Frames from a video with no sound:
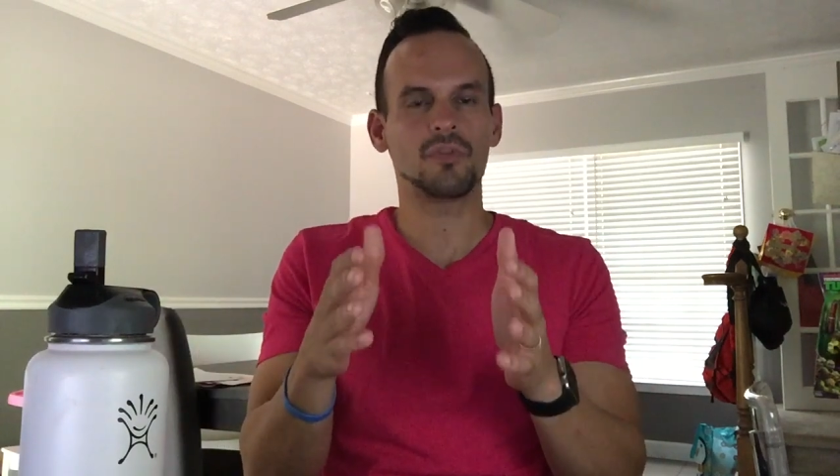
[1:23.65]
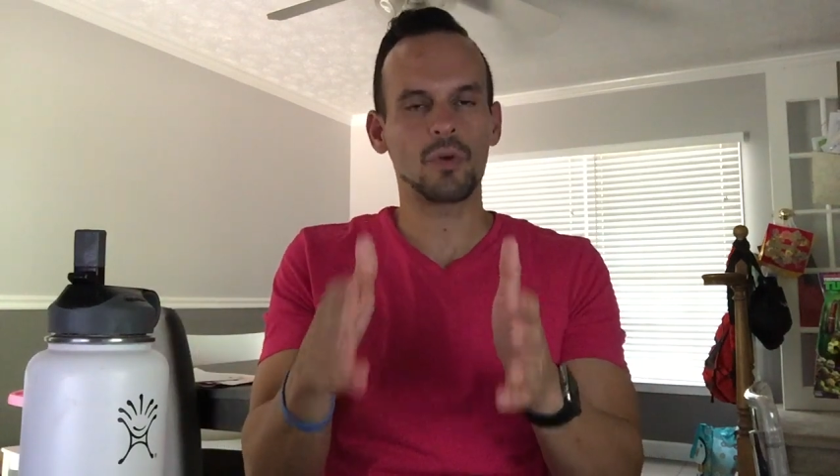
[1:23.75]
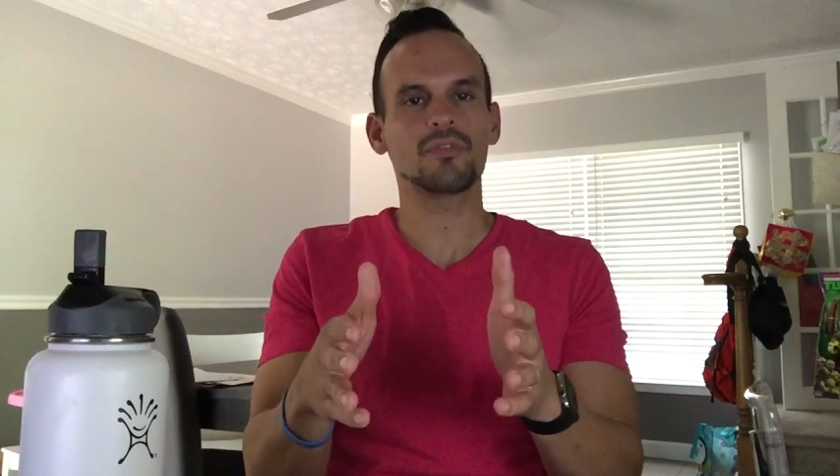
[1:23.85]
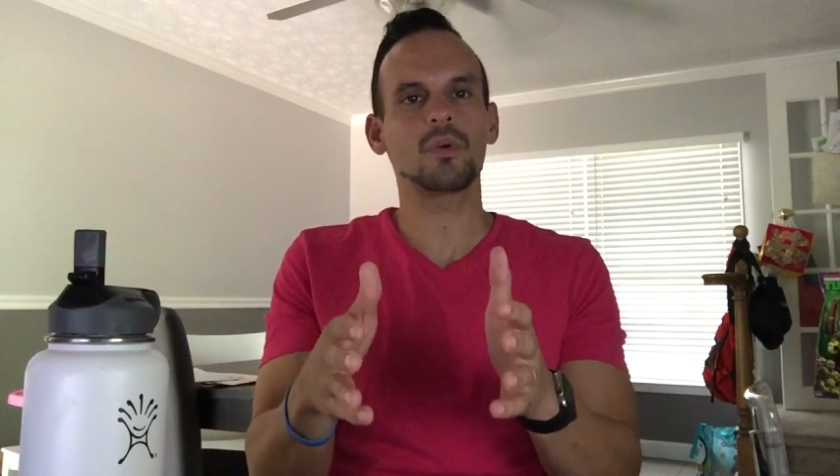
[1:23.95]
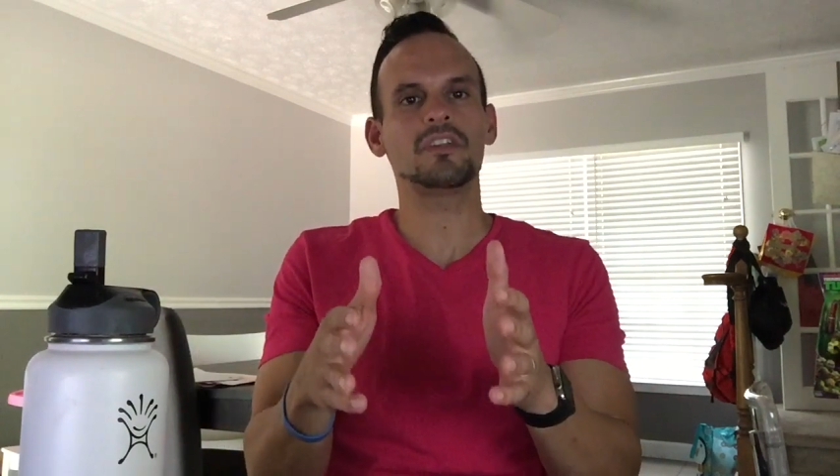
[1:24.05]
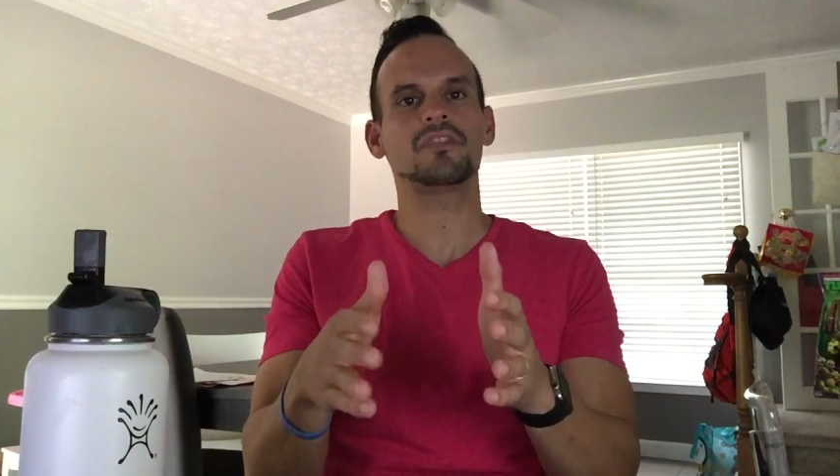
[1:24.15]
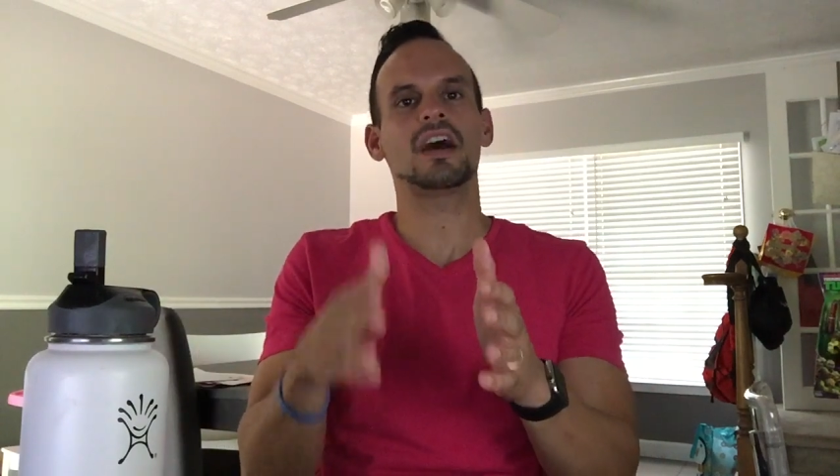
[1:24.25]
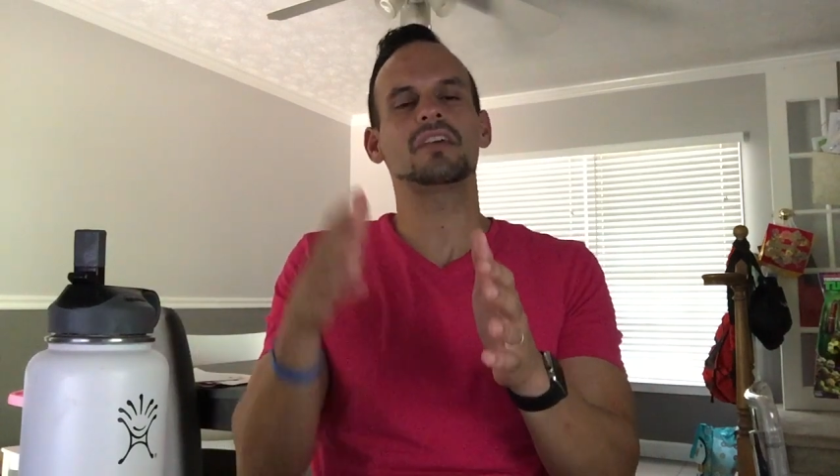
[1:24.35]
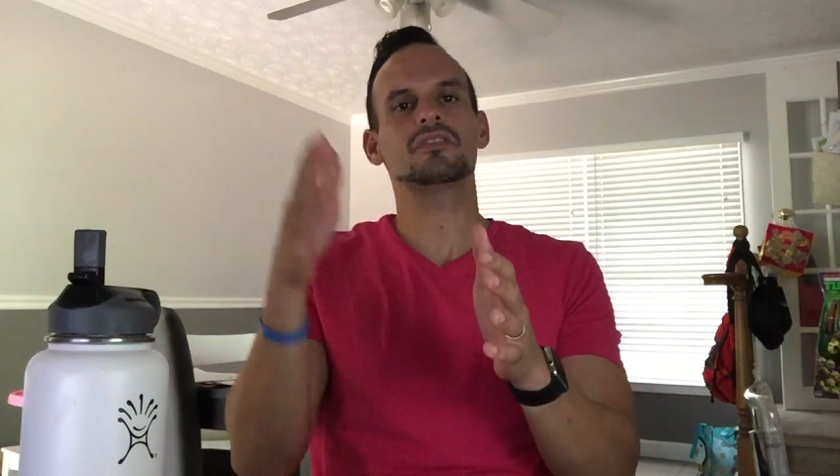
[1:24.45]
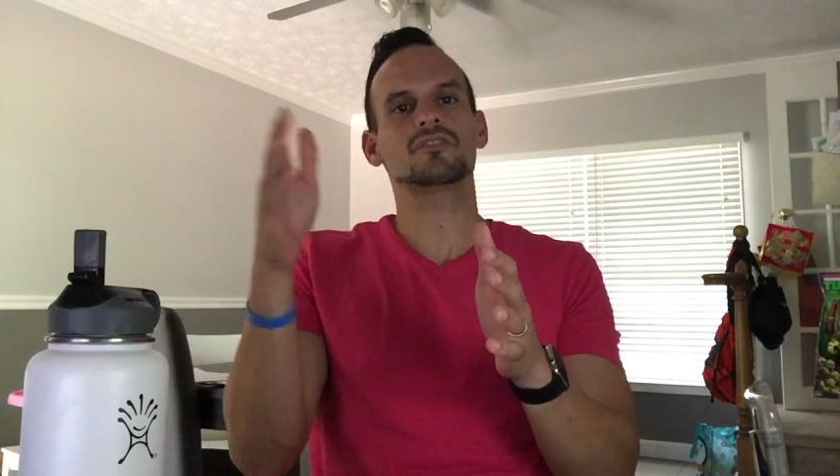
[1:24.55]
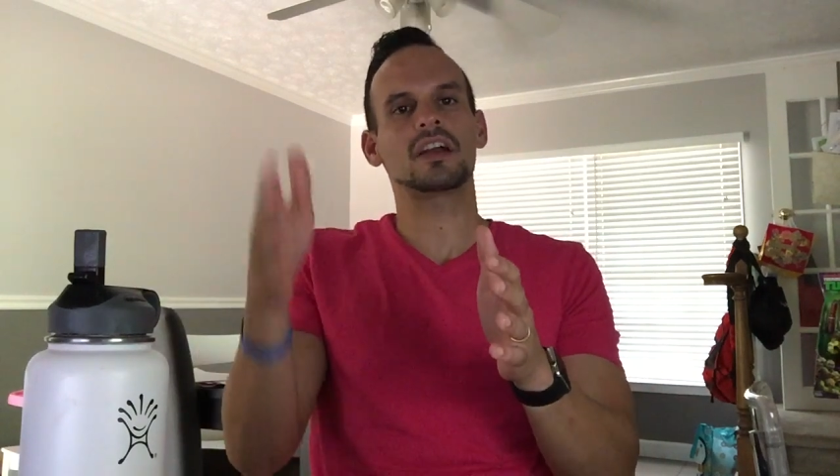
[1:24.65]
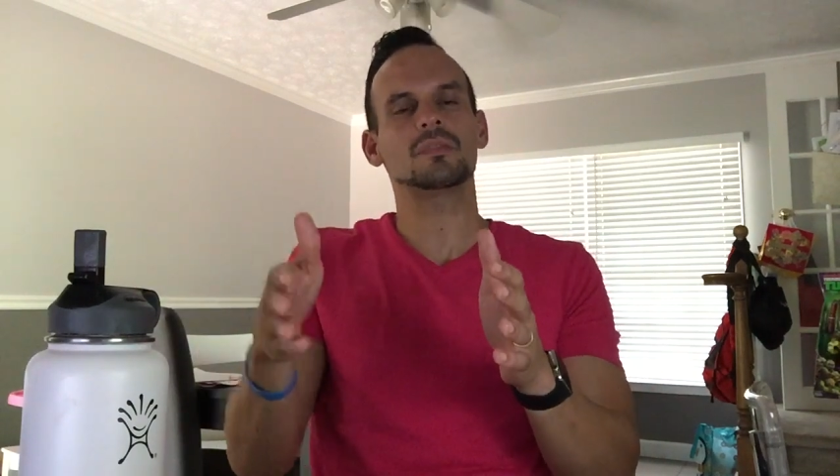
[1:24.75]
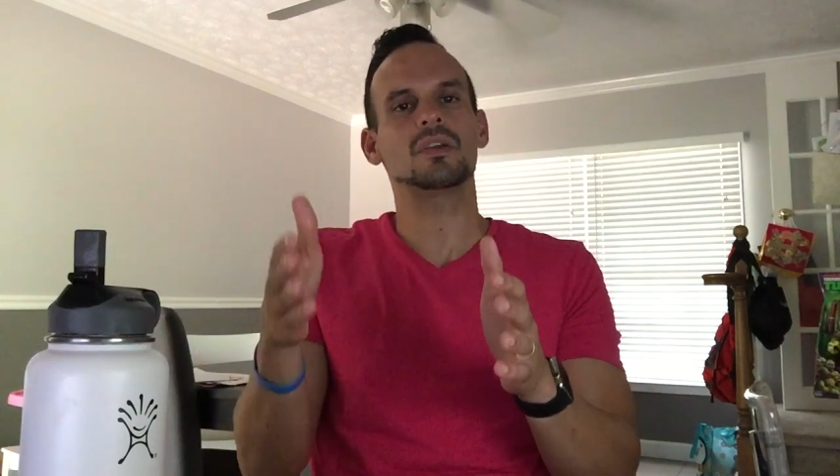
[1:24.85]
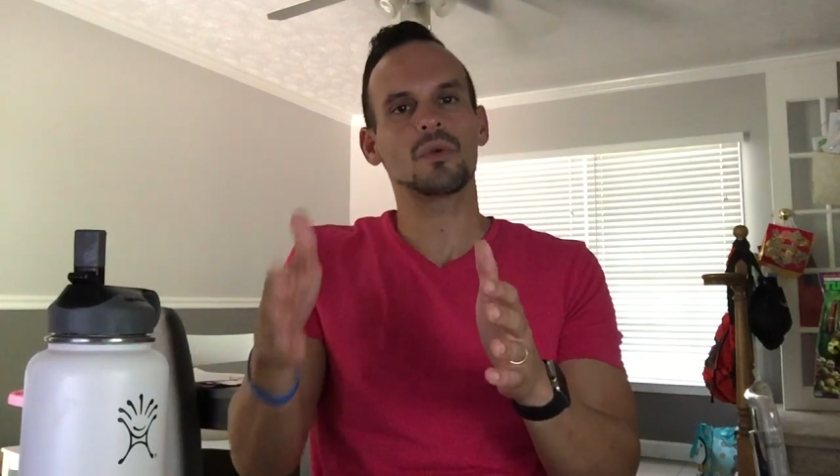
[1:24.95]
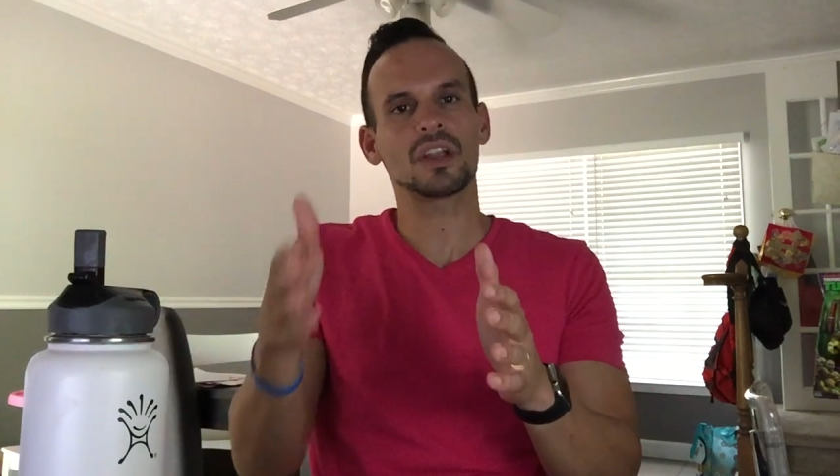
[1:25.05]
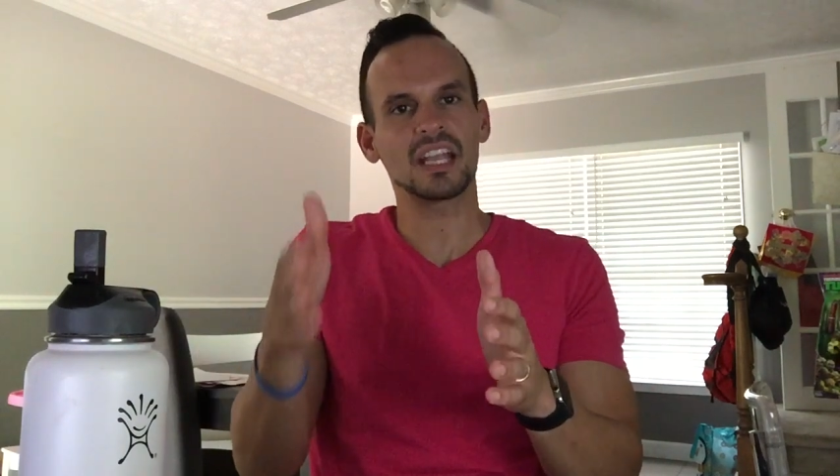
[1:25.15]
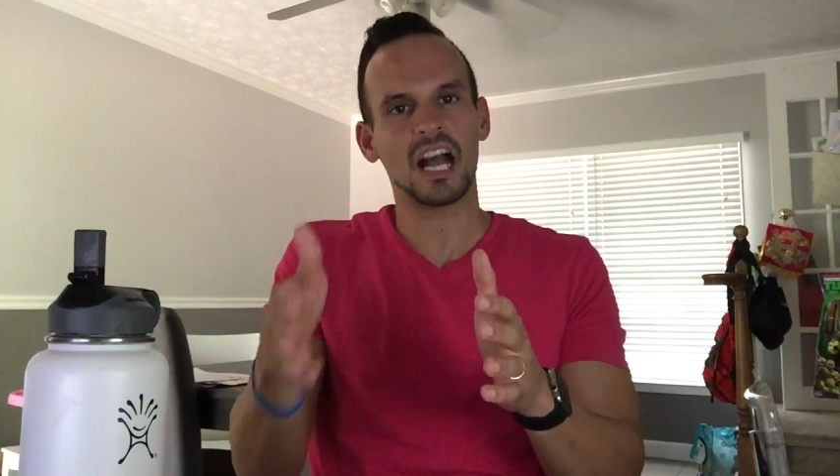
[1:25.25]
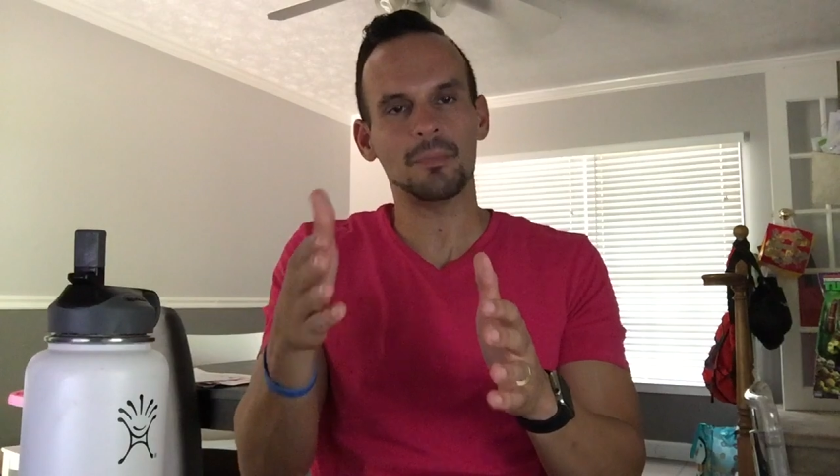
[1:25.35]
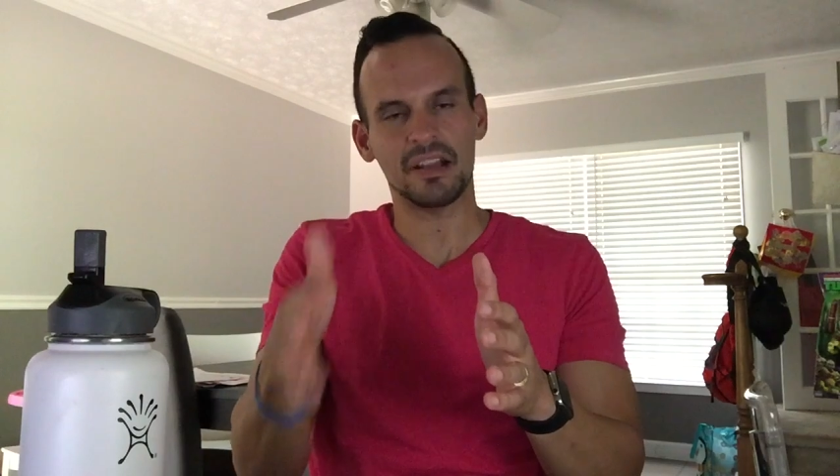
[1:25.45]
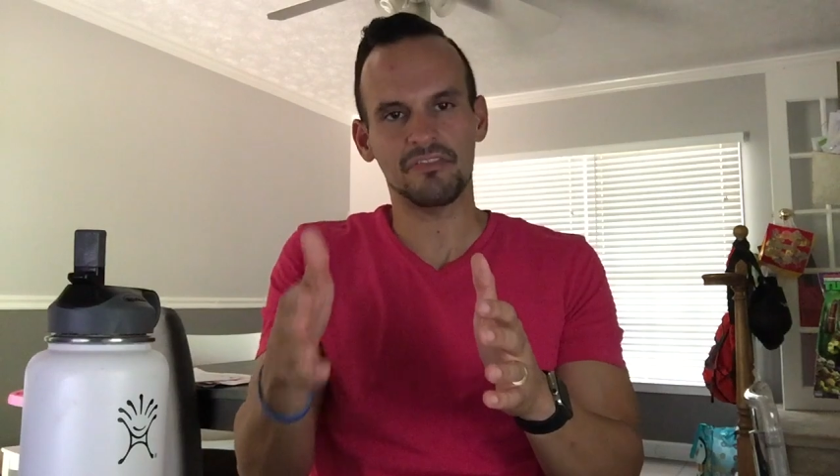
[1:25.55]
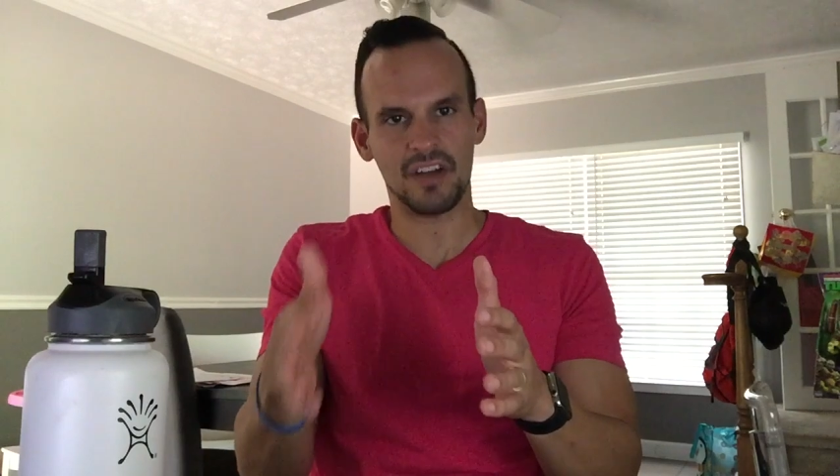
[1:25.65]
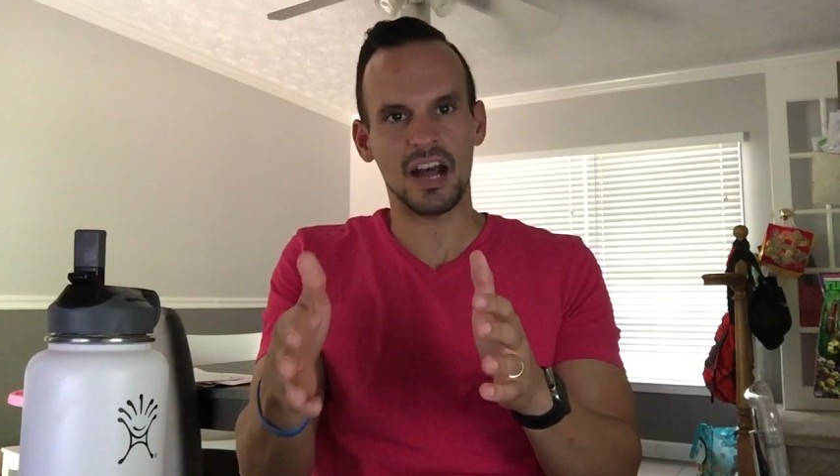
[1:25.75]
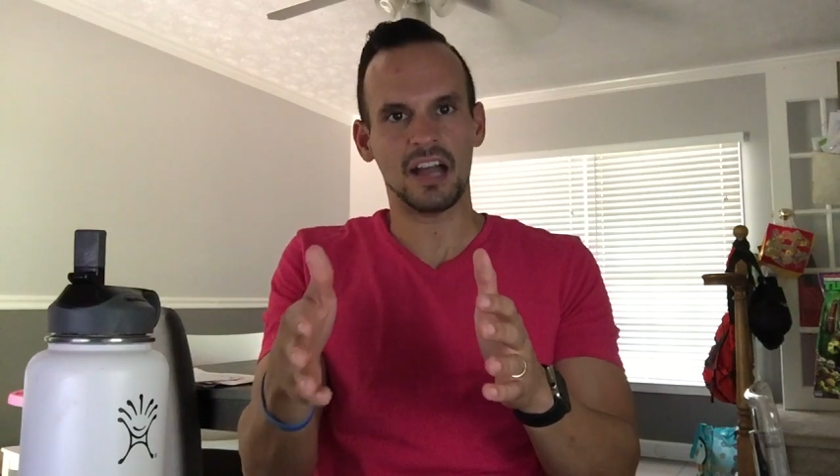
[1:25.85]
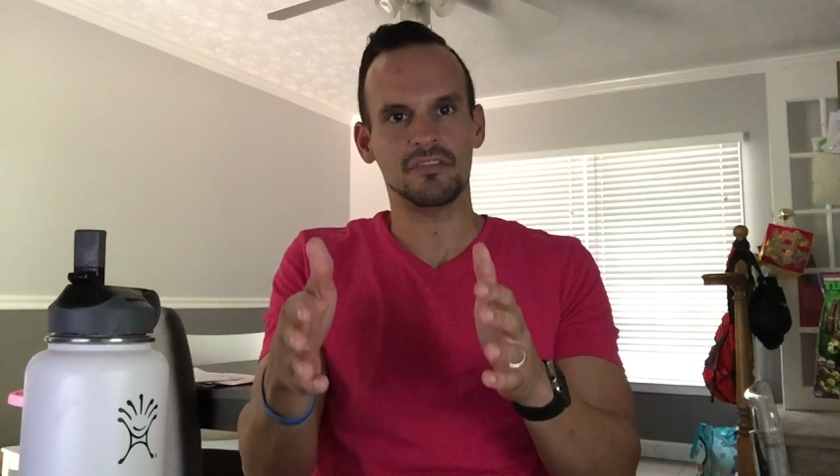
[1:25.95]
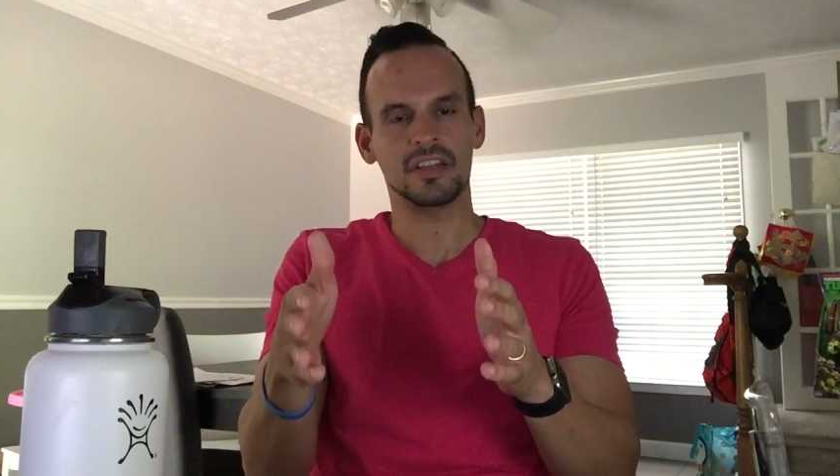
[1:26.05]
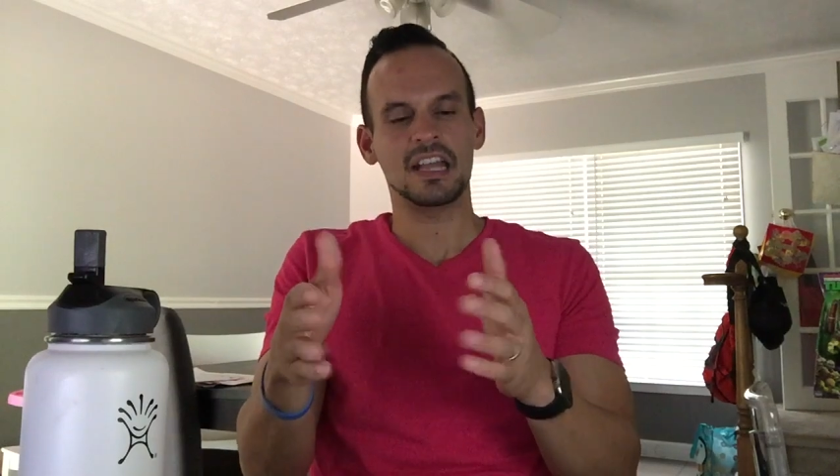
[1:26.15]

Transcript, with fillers: 4.45 to try to be working out by 5.